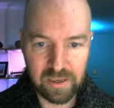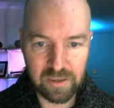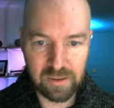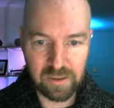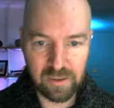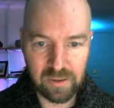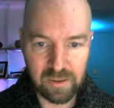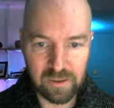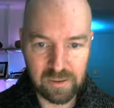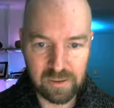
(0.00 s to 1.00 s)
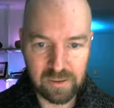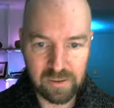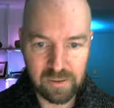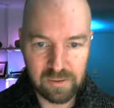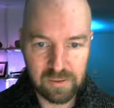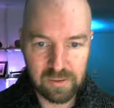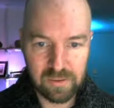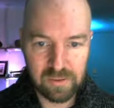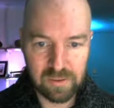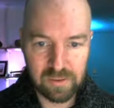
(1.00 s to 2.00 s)
along
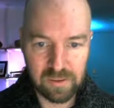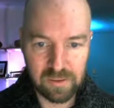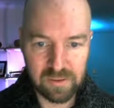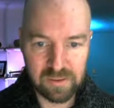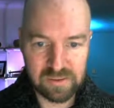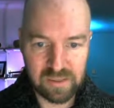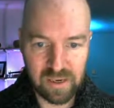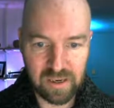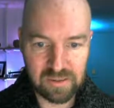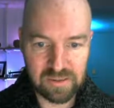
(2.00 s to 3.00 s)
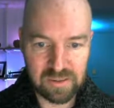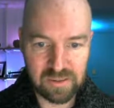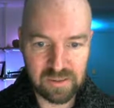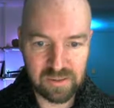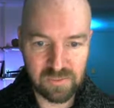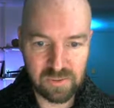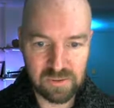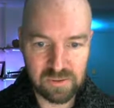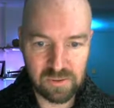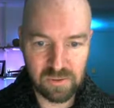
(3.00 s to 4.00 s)
on this axis,
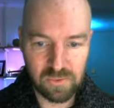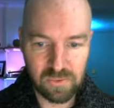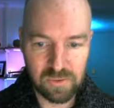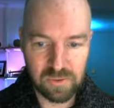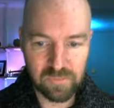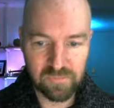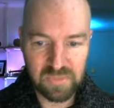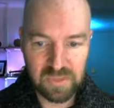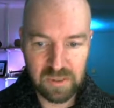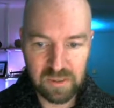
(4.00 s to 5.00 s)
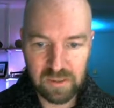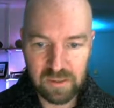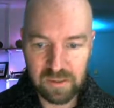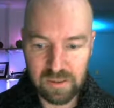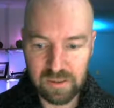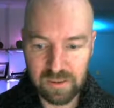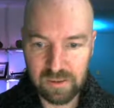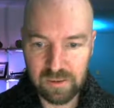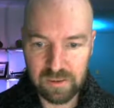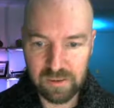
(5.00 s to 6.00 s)
which is cool.
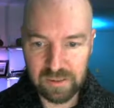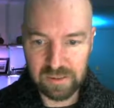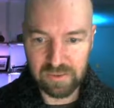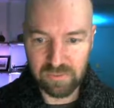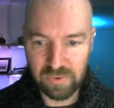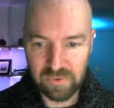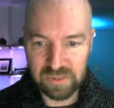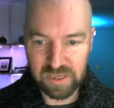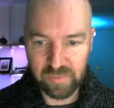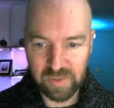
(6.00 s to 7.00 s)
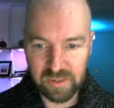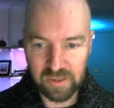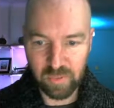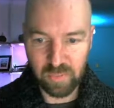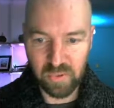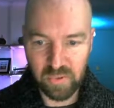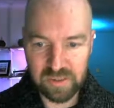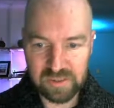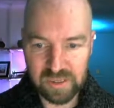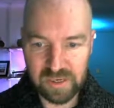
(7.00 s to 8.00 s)
I can rotate my little
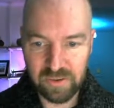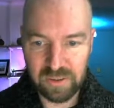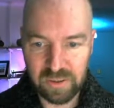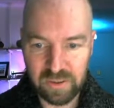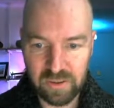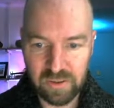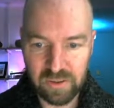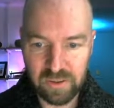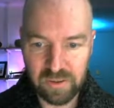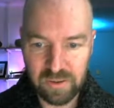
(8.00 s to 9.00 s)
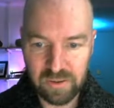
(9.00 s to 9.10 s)
point down here.